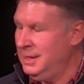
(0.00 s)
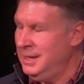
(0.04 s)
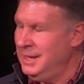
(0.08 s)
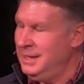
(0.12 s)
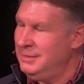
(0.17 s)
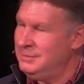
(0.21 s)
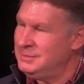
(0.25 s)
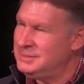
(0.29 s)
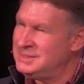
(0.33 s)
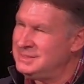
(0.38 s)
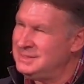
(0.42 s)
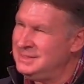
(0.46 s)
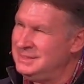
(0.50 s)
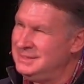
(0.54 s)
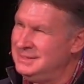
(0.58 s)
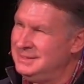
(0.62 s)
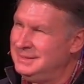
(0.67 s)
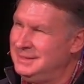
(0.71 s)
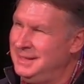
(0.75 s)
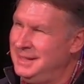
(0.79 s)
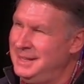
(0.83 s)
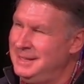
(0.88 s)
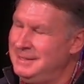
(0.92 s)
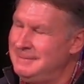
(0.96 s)
It's
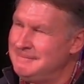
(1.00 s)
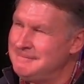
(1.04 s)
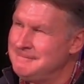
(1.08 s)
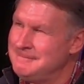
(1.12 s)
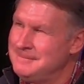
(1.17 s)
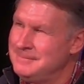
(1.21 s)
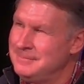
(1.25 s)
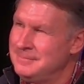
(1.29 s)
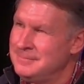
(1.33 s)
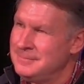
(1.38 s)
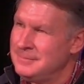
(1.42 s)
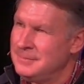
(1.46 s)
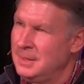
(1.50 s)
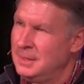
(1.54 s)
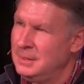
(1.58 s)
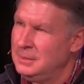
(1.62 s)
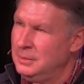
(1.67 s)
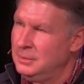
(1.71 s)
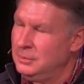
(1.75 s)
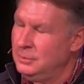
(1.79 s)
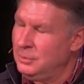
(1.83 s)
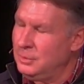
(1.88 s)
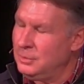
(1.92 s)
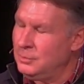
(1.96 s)
like
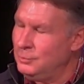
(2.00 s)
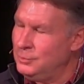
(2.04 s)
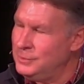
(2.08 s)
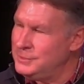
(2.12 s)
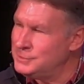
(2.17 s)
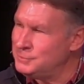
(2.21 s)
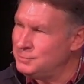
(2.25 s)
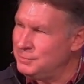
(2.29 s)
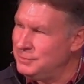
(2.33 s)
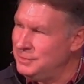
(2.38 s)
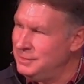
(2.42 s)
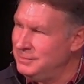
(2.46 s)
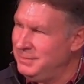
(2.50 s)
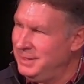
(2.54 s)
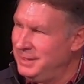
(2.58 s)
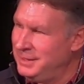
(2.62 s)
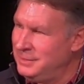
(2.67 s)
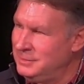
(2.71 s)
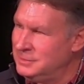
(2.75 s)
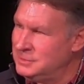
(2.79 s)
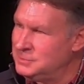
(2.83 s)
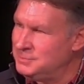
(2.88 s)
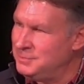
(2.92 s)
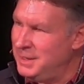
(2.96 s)
the Lord whispered in my
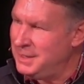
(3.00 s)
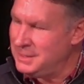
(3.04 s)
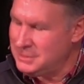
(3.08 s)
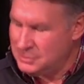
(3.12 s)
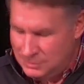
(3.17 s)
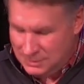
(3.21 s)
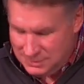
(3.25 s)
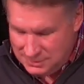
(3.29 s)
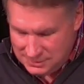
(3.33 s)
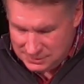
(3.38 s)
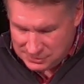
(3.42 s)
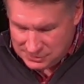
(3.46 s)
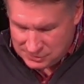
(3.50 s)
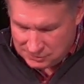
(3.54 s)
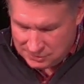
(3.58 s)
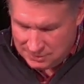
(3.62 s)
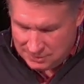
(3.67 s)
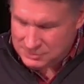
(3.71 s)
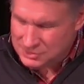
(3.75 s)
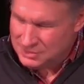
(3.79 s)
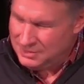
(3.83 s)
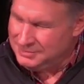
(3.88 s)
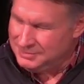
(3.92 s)
ear this past week, this scripture.